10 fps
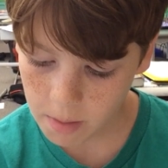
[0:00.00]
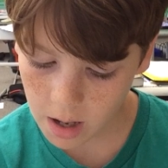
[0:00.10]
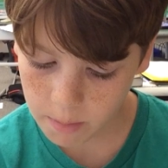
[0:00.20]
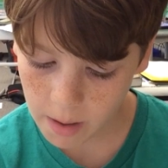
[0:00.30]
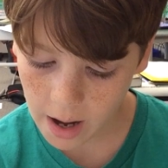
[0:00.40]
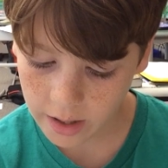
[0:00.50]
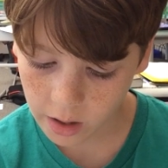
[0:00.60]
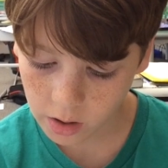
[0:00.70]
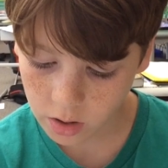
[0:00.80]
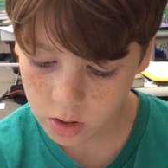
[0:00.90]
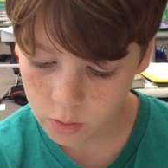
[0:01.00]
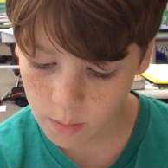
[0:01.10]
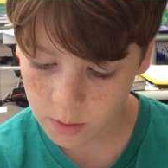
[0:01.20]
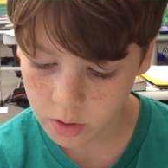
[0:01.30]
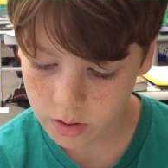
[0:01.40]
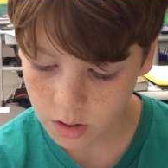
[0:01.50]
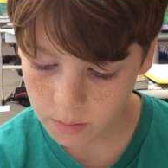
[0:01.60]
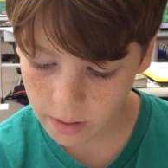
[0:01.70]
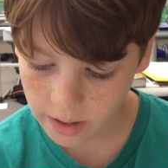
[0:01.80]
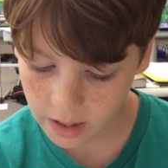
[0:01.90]
Pet and Patty are good swimmers,
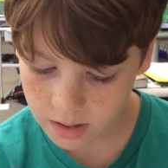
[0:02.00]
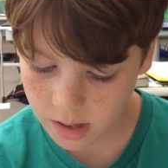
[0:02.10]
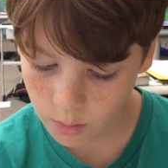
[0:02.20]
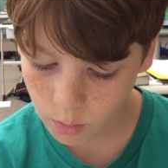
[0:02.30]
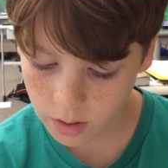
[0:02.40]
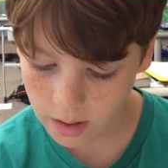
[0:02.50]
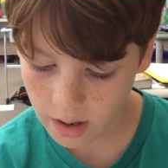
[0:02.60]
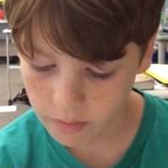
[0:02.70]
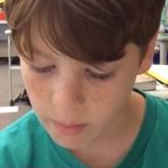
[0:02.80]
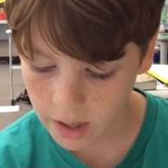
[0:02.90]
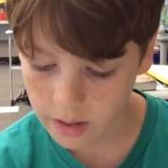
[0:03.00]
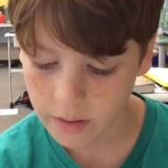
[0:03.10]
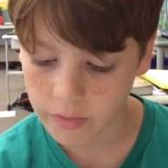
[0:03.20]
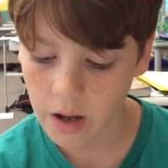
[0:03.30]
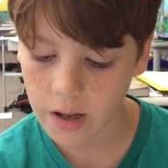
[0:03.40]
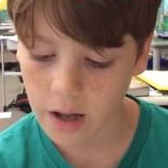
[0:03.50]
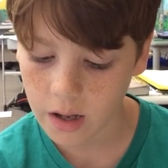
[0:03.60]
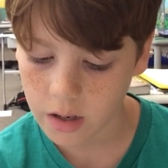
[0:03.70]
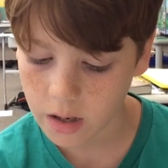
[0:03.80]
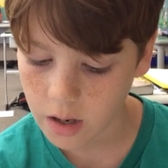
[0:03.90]
but I guess they wouldn't have made it if I
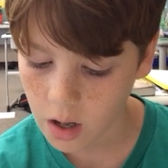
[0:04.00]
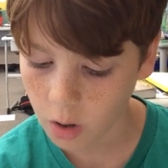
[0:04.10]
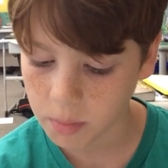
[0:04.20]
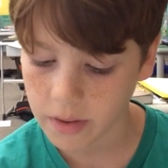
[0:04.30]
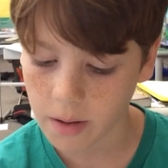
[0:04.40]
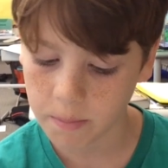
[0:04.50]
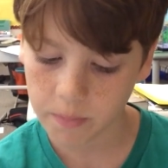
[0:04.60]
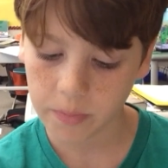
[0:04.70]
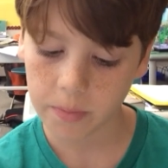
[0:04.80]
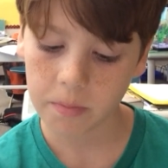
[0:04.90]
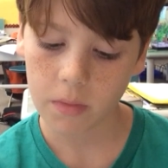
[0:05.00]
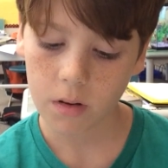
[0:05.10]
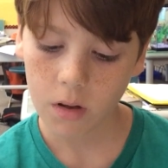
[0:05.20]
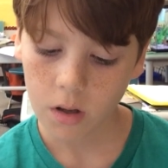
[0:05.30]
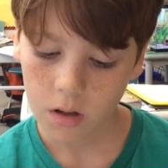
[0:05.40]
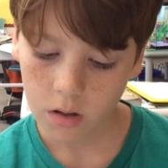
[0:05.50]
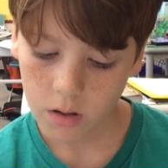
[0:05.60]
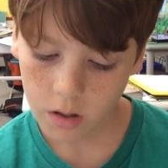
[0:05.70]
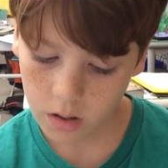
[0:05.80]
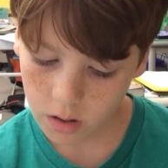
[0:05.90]
hadn't helped them.
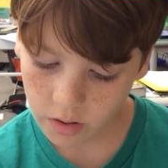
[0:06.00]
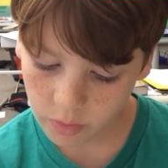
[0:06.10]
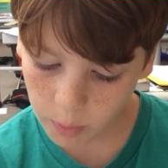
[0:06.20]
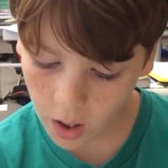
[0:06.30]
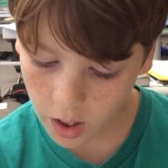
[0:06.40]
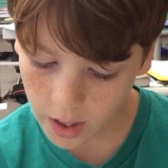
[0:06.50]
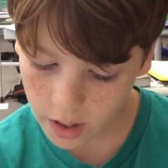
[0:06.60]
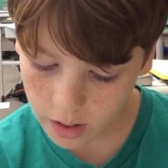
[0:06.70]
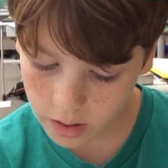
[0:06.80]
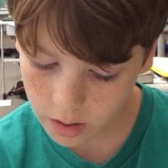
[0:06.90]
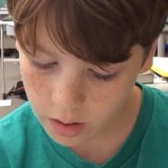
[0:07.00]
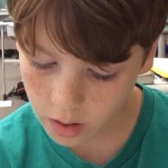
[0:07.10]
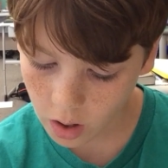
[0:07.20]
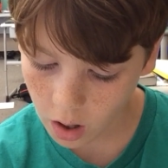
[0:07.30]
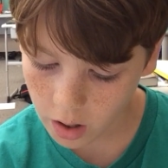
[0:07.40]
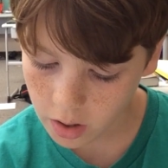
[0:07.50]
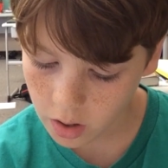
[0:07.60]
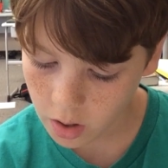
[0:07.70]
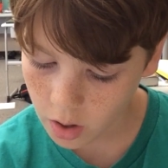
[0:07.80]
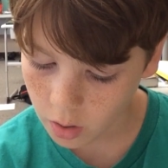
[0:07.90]
If Pa had not
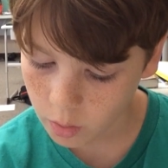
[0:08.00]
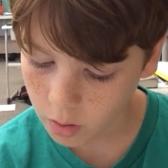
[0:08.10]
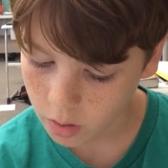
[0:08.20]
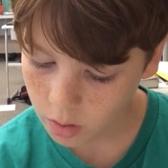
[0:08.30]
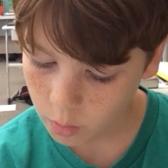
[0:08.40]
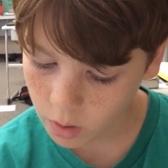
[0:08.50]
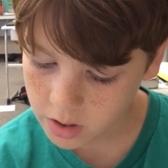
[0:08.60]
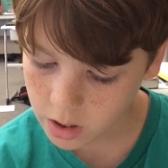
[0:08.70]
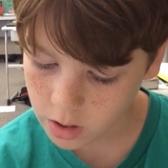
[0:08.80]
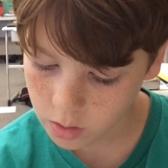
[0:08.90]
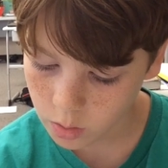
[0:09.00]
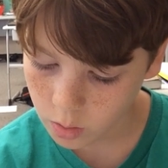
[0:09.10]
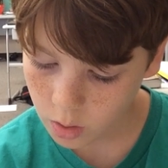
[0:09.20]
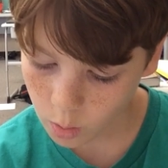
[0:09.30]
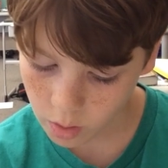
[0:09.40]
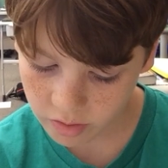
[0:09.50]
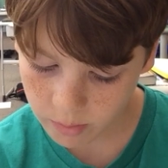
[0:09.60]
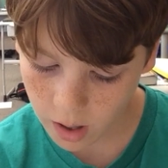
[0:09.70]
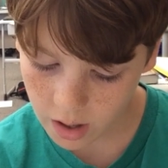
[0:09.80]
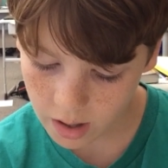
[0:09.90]
known what to do, or if
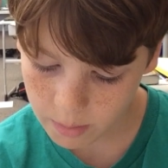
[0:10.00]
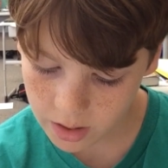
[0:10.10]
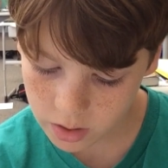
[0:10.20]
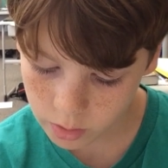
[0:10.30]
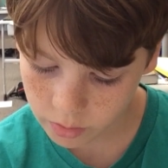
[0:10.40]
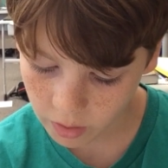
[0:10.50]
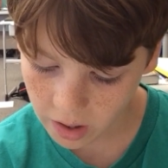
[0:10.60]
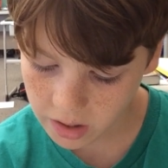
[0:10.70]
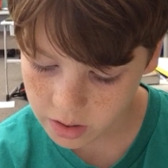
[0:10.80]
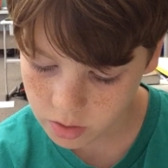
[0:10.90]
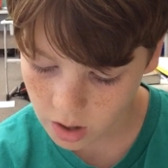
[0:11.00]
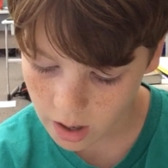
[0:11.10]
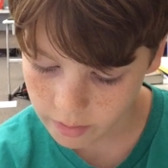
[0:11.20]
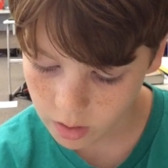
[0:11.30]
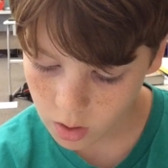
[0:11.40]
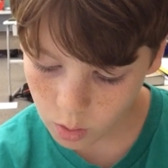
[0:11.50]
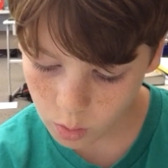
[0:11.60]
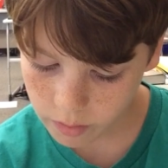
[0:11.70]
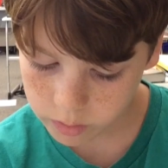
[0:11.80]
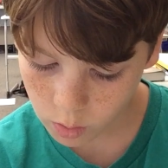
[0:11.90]
Ma had been too frightened to drive,
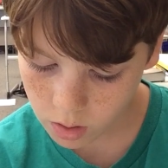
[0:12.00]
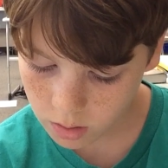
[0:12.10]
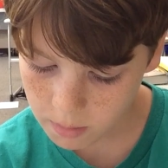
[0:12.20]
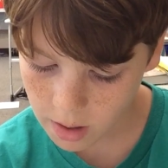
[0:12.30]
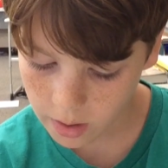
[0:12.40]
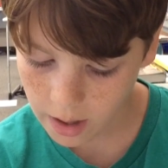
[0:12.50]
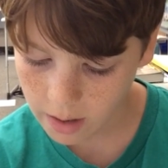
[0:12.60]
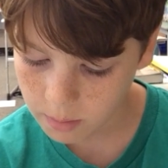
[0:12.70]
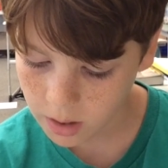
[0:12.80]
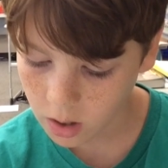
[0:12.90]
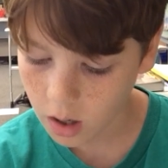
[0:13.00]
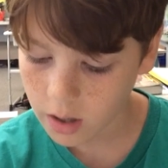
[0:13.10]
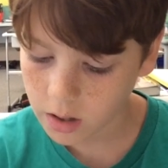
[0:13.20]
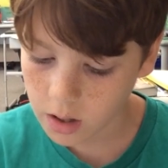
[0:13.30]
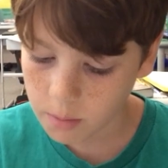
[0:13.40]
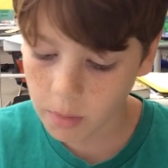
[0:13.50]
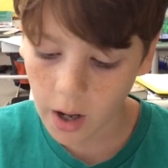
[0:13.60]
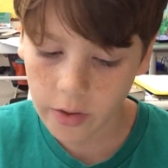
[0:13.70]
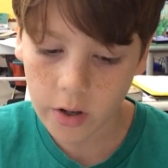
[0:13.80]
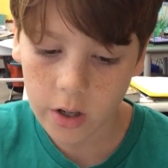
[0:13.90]
or if Laura and Mary had been naughty and
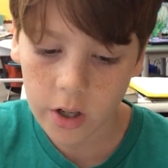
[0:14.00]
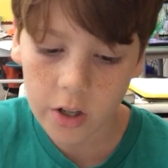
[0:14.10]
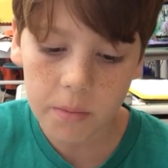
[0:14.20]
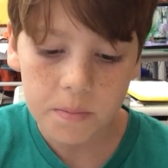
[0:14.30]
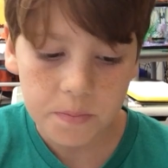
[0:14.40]
bothered her,